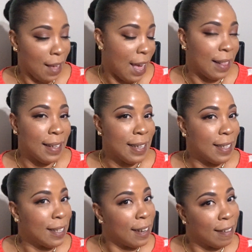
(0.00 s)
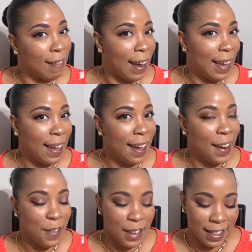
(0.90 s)
at least right
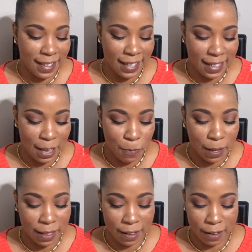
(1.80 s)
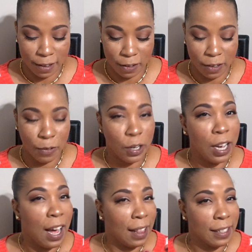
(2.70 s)
here you get to see what the
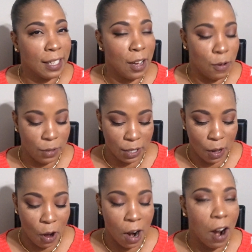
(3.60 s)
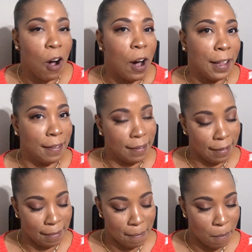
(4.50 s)
color tones are on
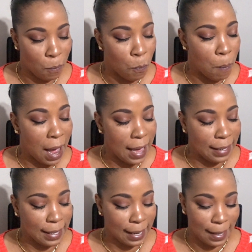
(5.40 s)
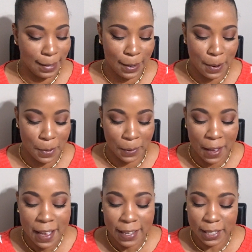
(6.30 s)
my skin tone
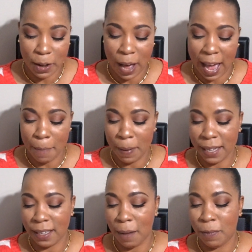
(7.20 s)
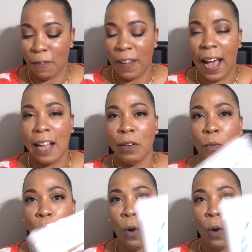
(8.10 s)
so I picked up the volume